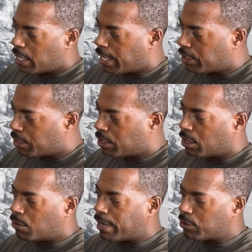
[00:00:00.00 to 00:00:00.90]
And then
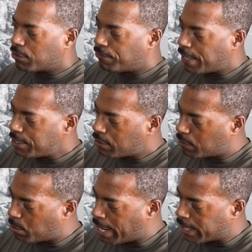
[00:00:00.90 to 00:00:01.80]
around the face of
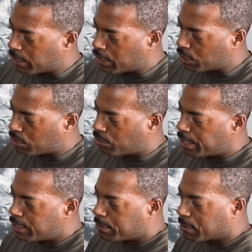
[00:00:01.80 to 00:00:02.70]
the bracket, in
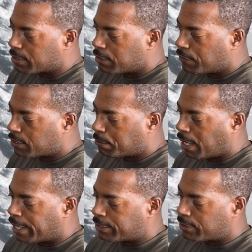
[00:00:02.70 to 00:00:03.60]
3 specific
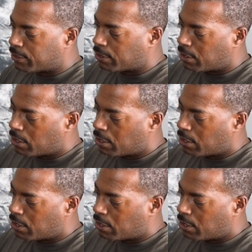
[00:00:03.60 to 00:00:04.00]
spots,